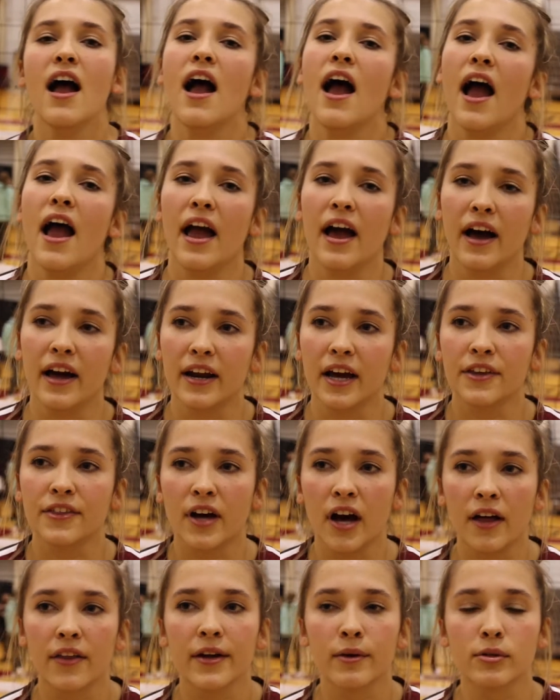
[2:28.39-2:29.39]
and I
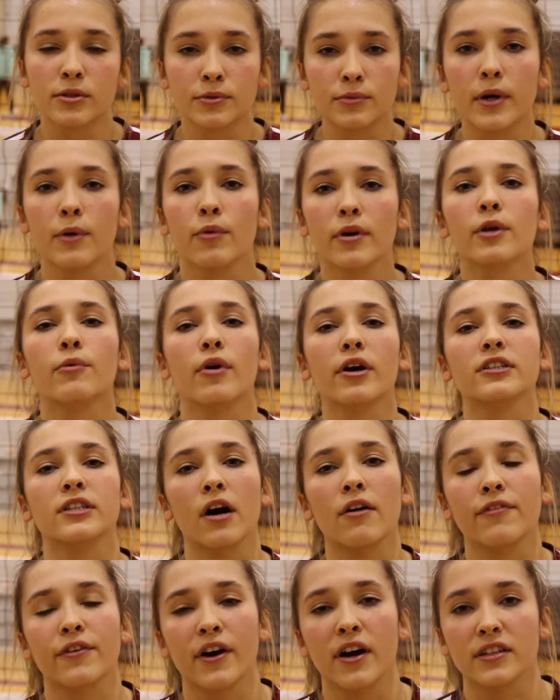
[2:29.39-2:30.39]
thought it was it really worked
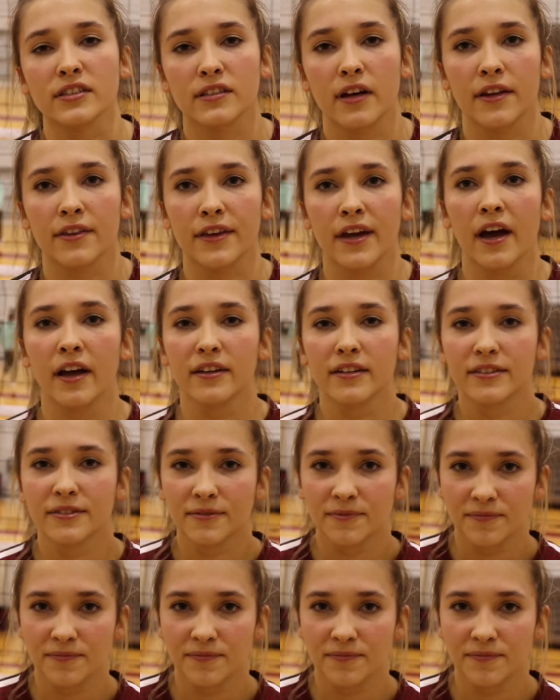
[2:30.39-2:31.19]
out for us at the end.